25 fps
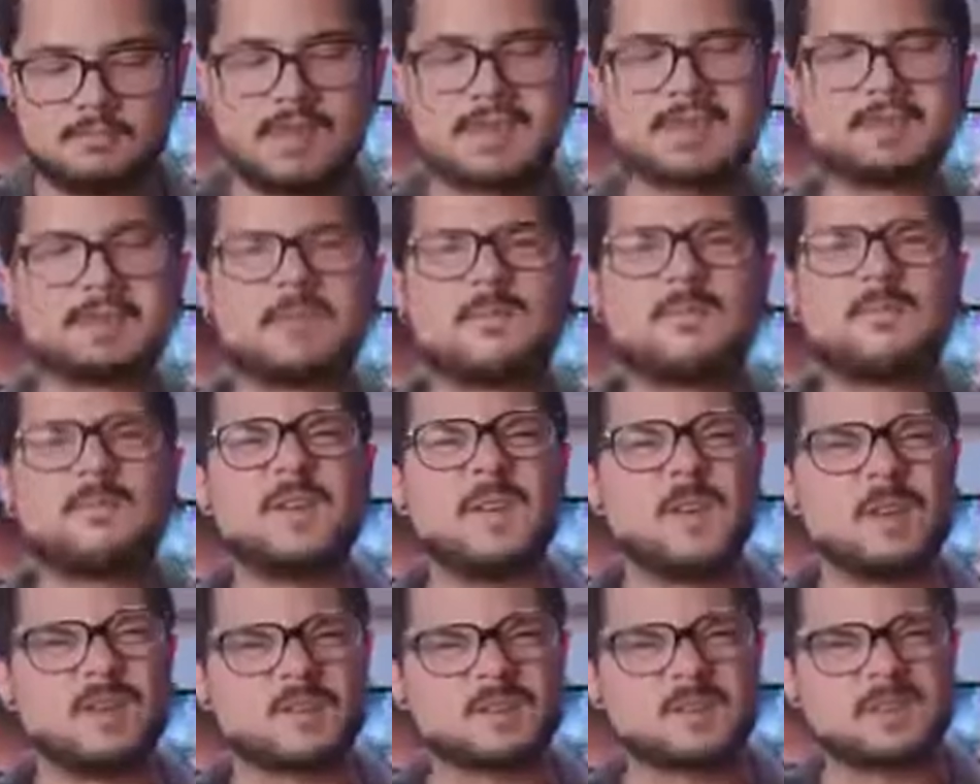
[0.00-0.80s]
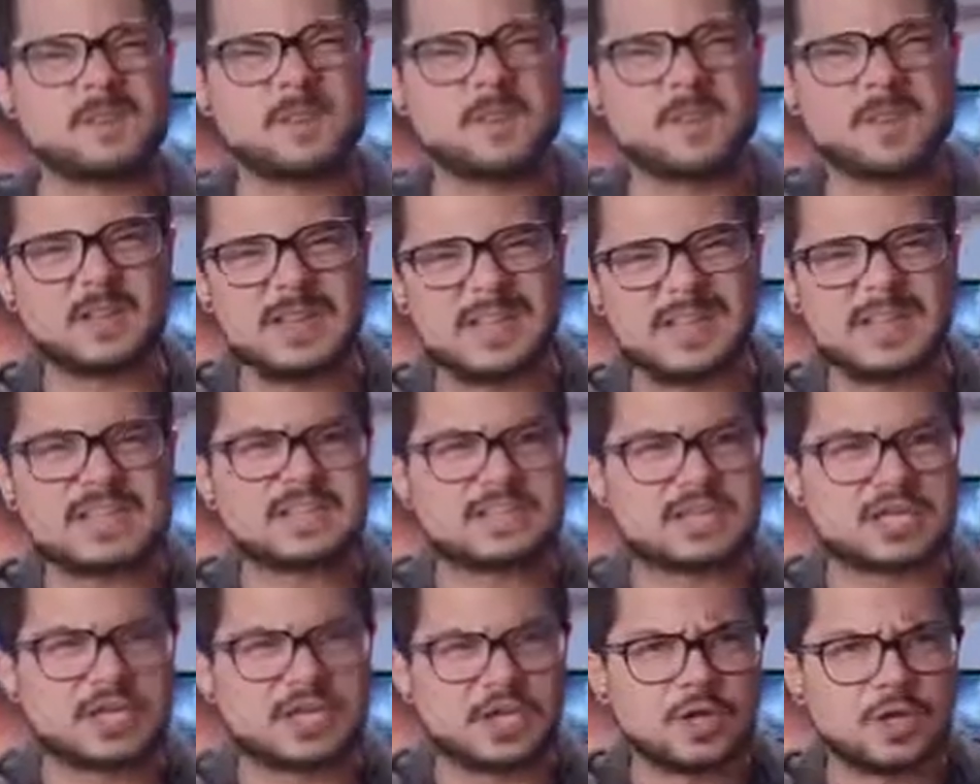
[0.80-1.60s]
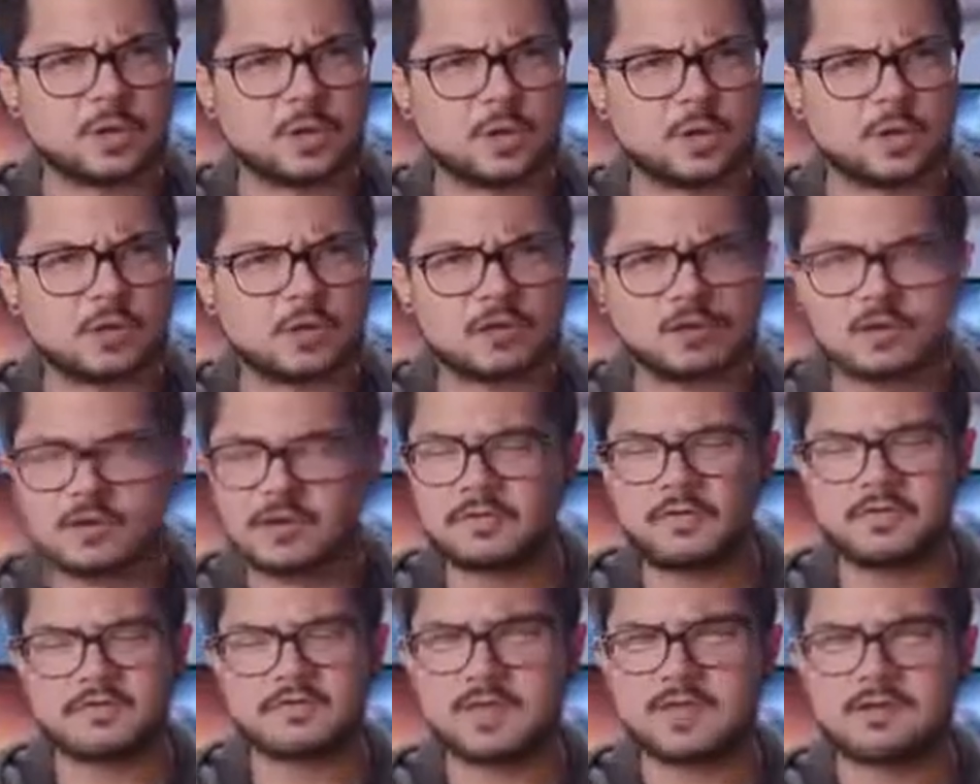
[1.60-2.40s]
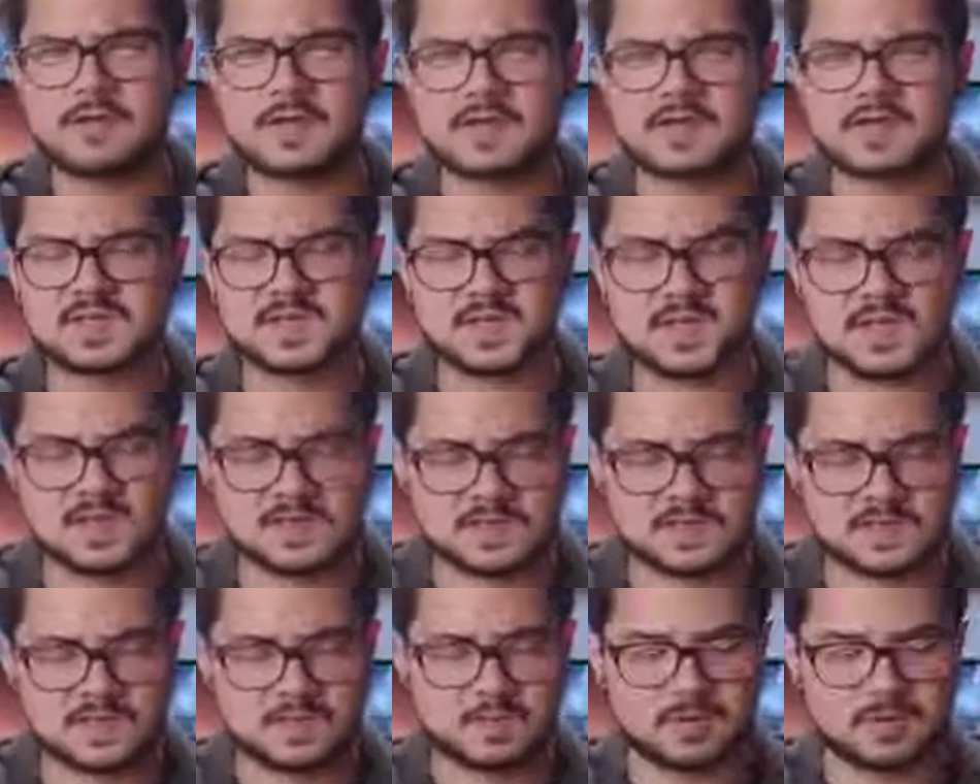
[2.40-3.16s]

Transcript: Makes my fingers feel insecure. I don't know if that makes sense,